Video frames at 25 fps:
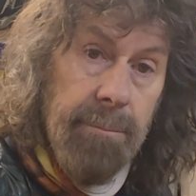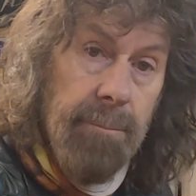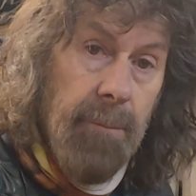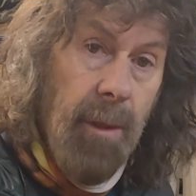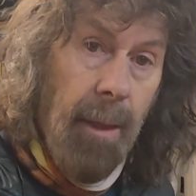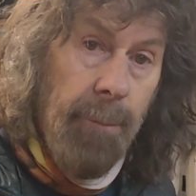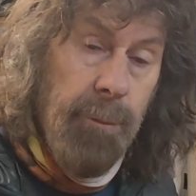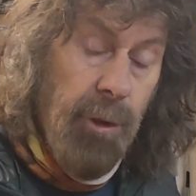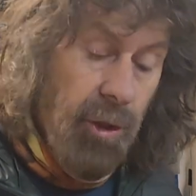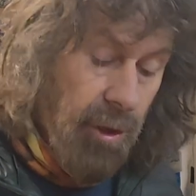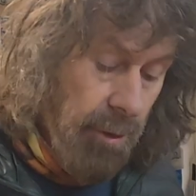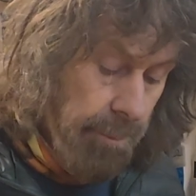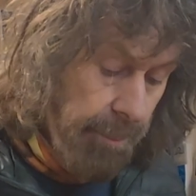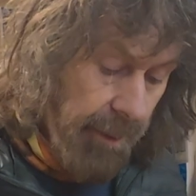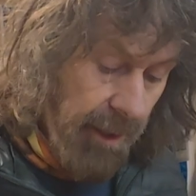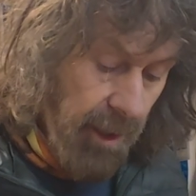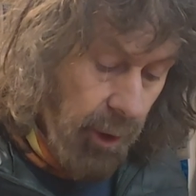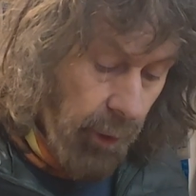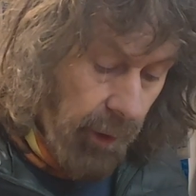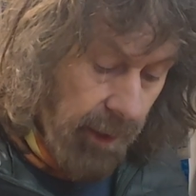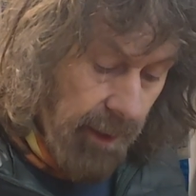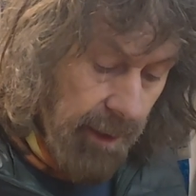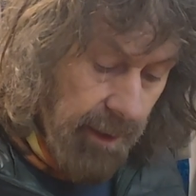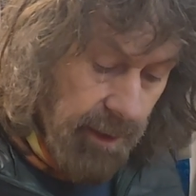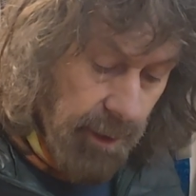I've just been
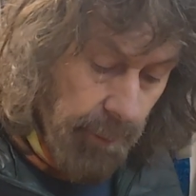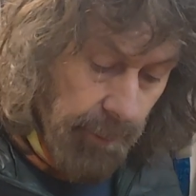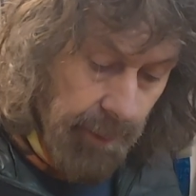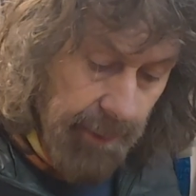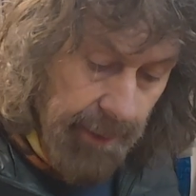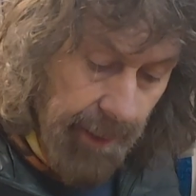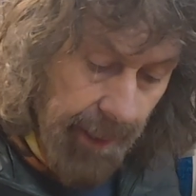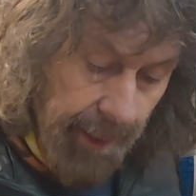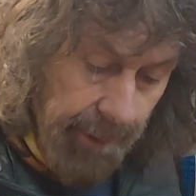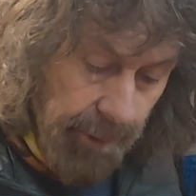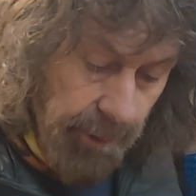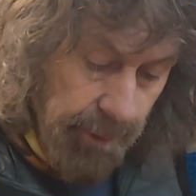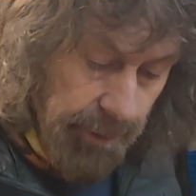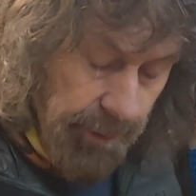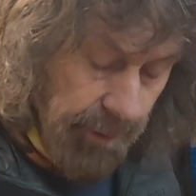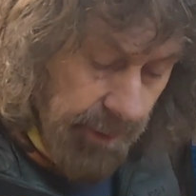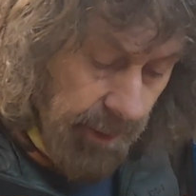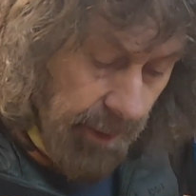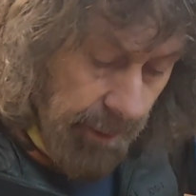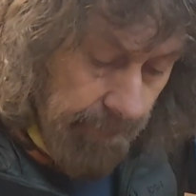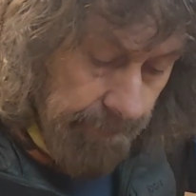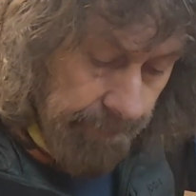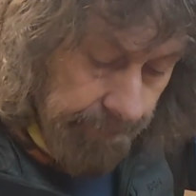looking into it now because